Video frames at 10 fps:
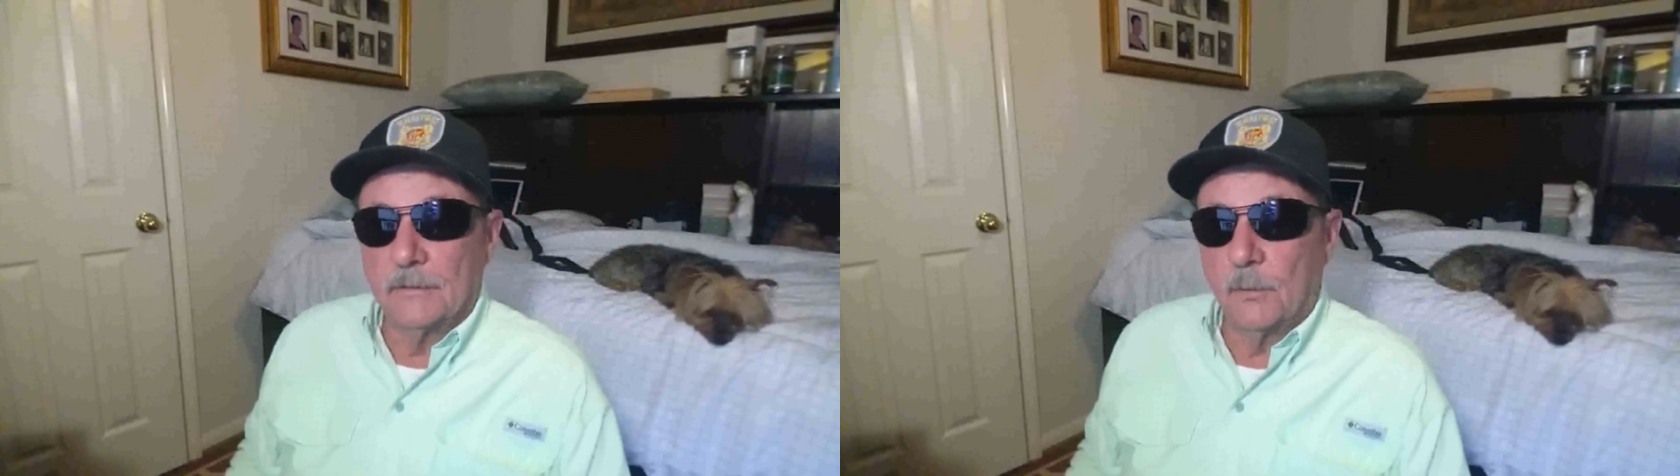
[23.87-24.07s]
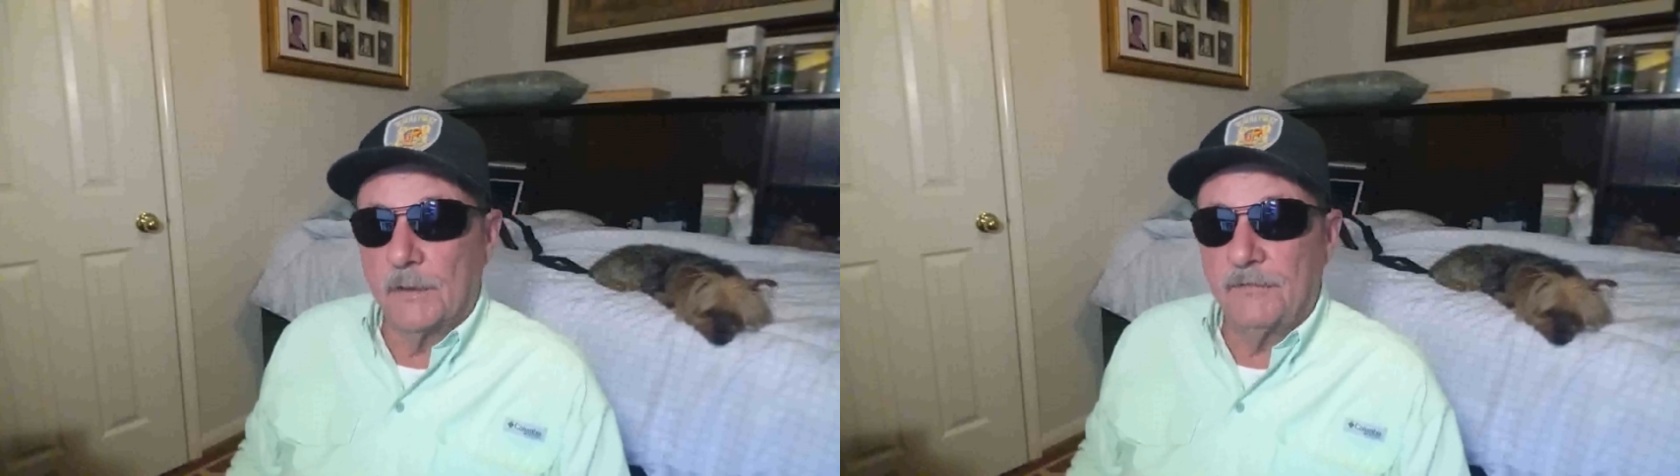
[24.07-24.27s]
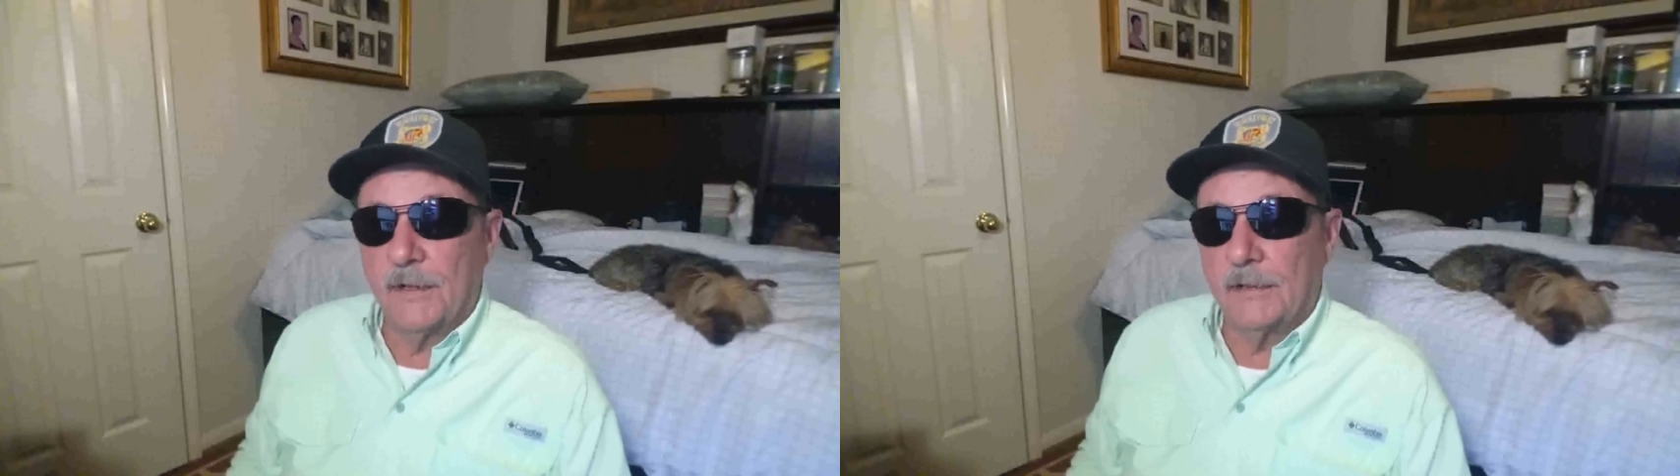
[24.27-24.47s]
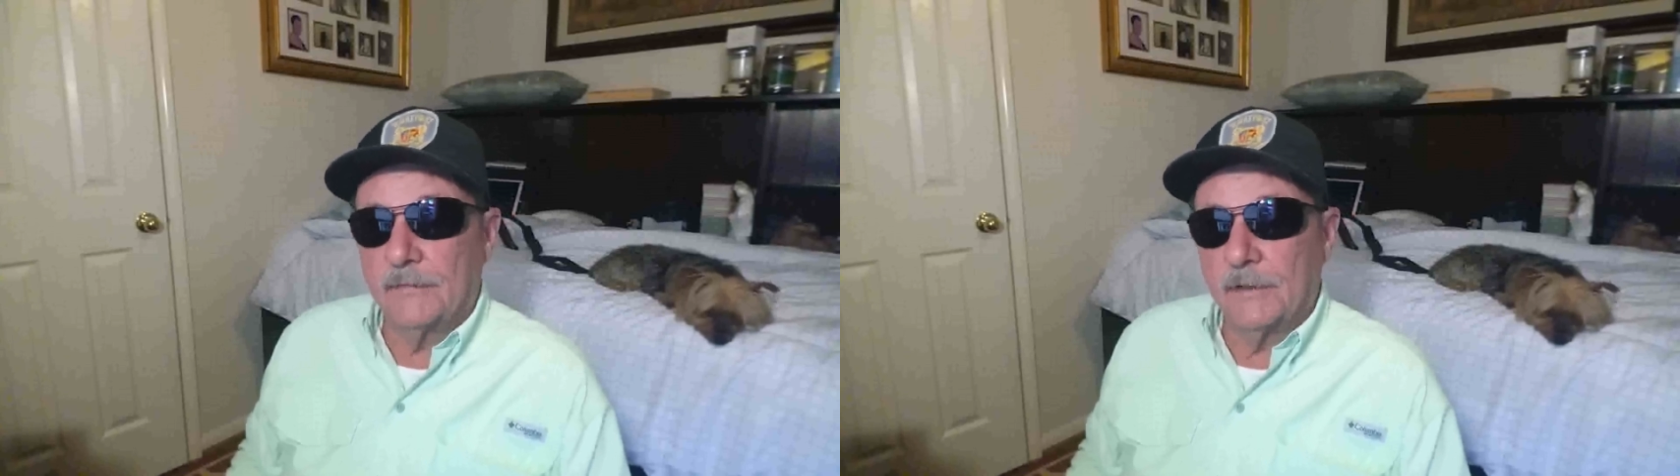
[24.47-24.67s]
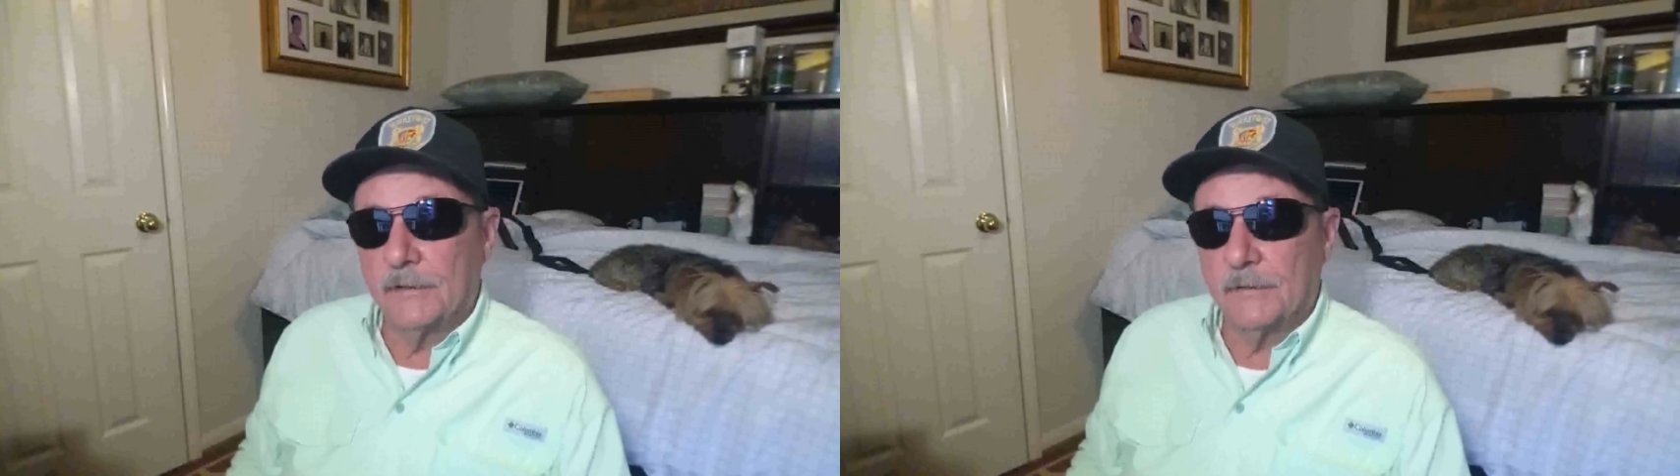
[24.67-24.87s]

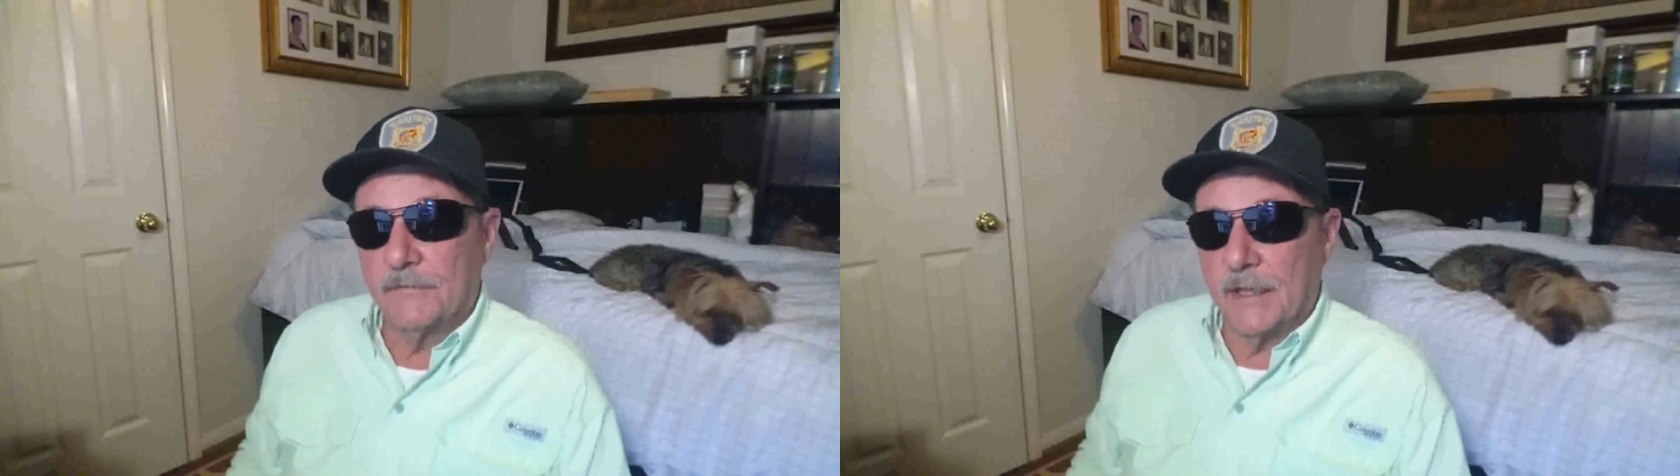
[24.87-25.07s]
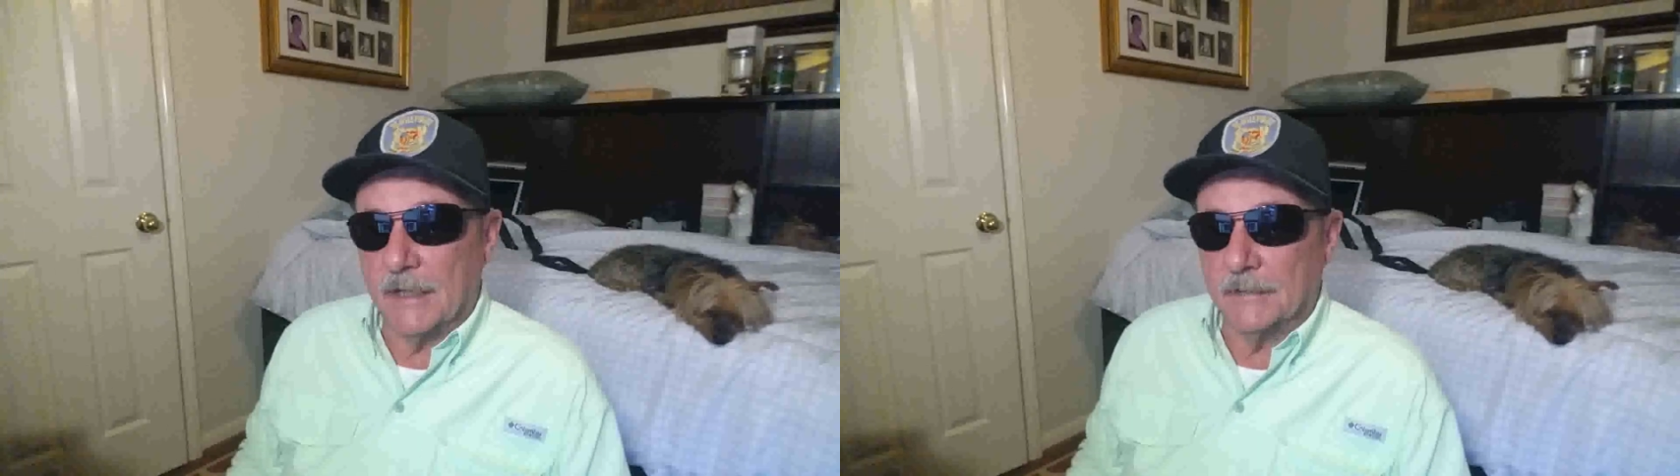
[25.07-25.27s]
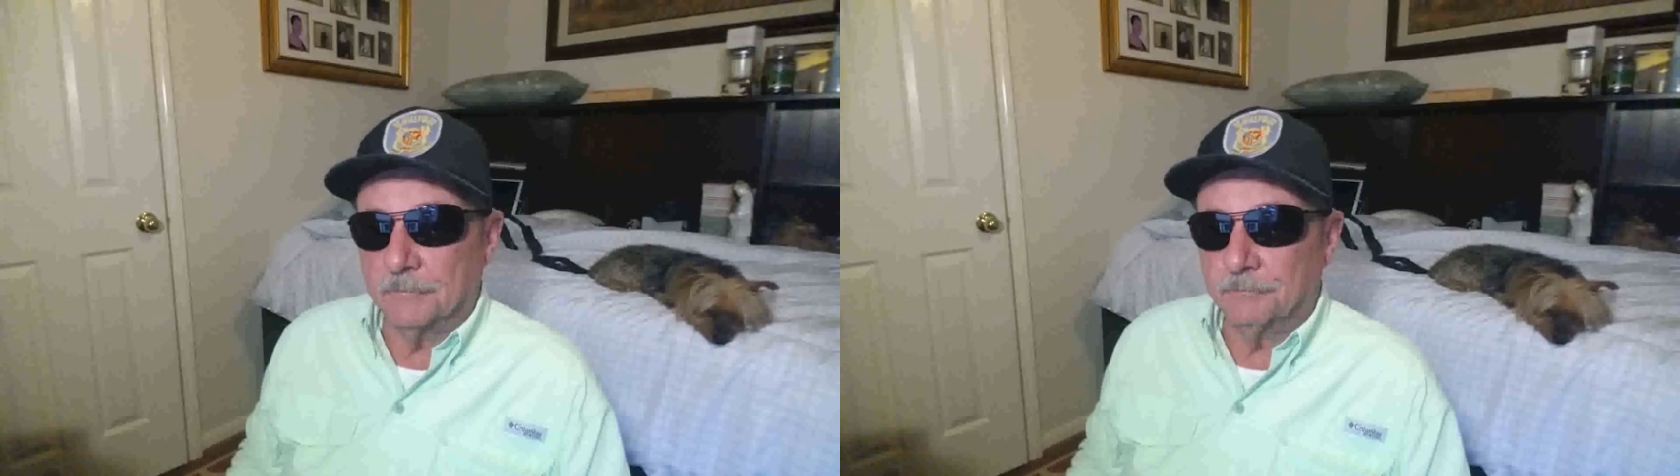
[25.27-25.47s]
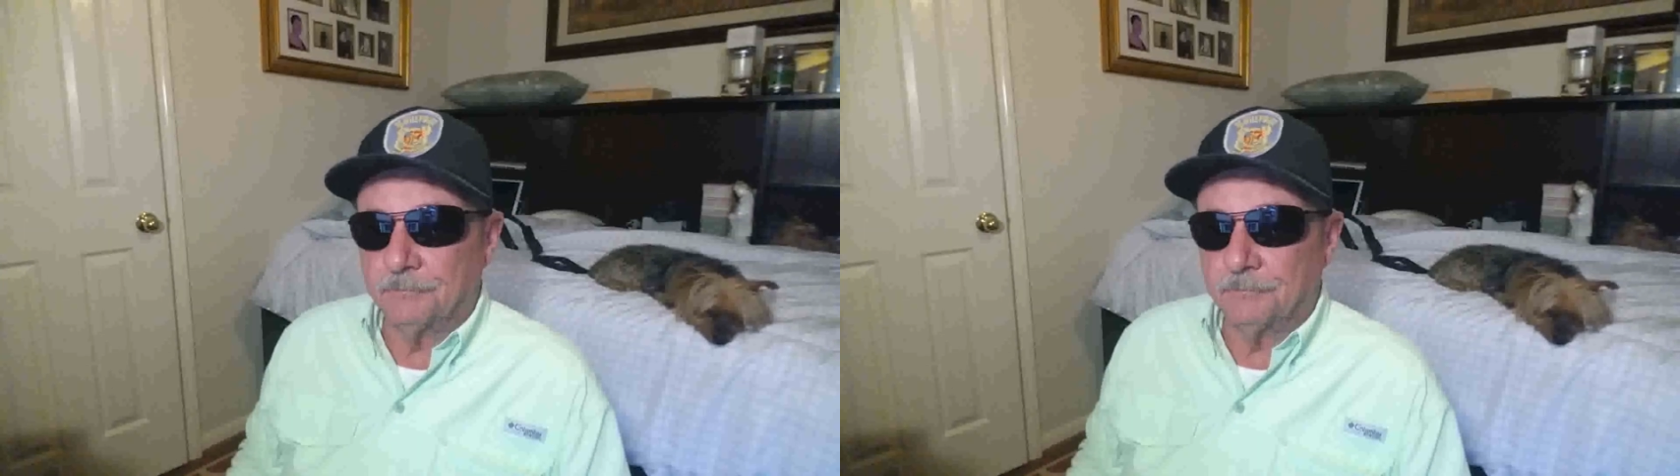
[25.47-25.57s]
2500 van.